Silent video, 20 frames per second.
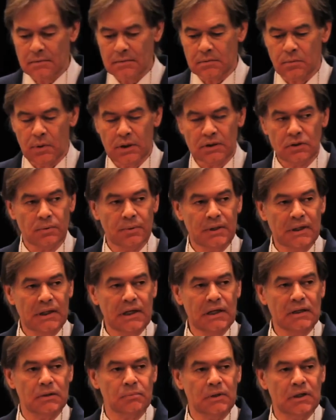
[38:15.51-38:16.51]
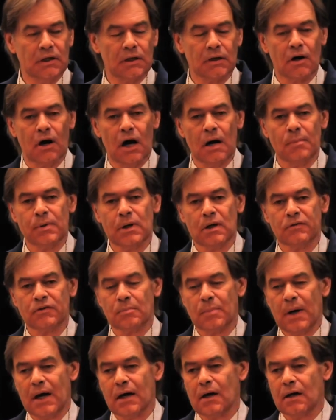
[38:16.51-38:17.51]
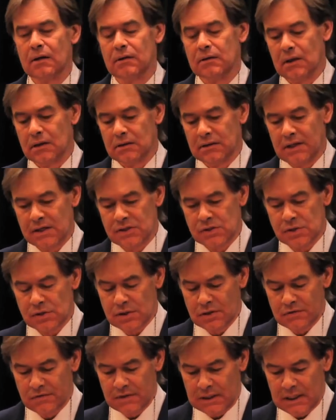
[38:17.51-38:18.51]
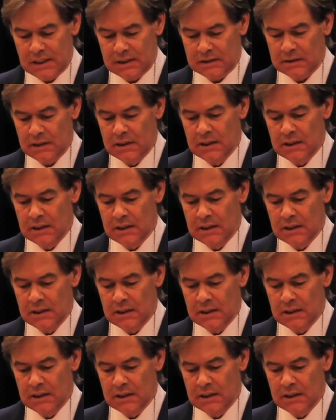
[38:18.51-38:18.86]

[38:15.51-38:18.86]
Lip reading: What do we need? We need a copy of the death certificate,